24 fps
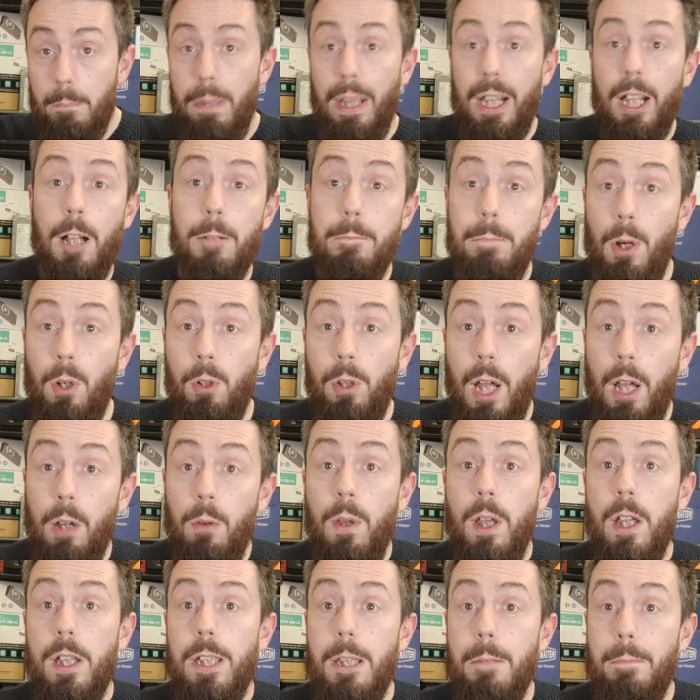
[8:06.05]
bingo
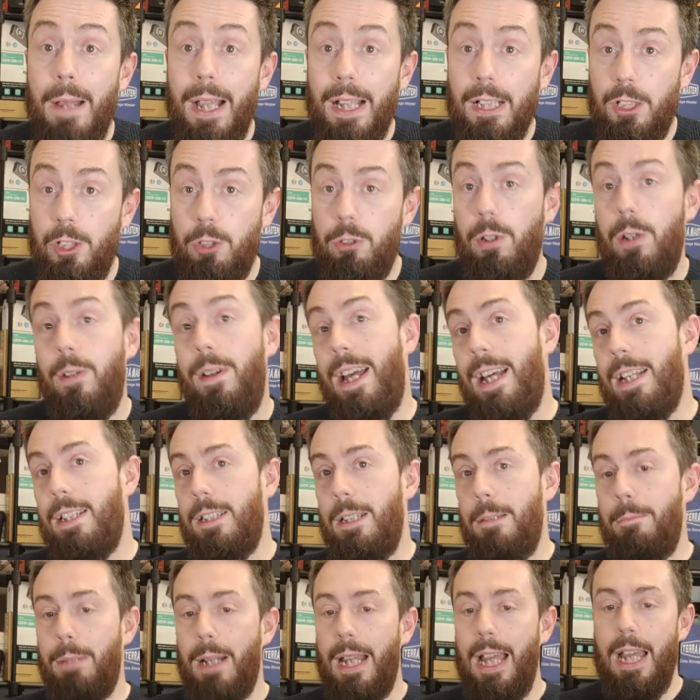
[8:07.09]
bongo, you're back to
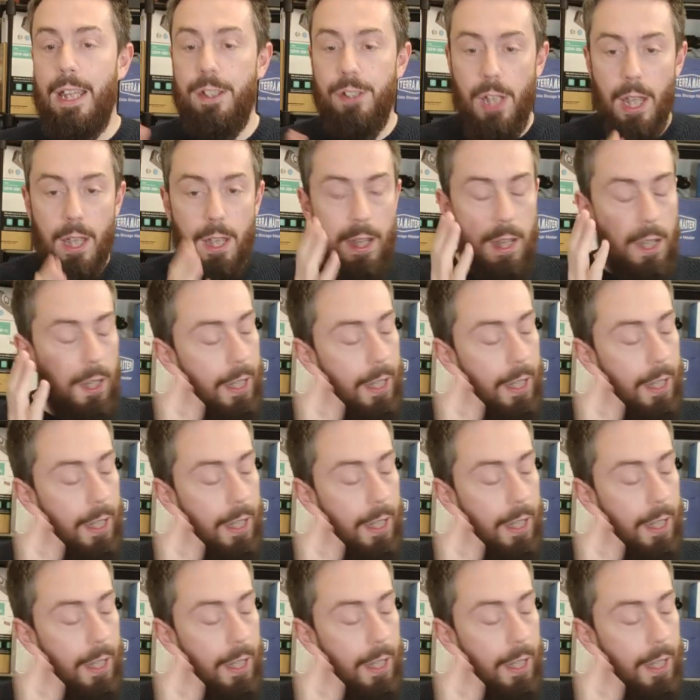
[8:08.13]
TrueNAS, simple as.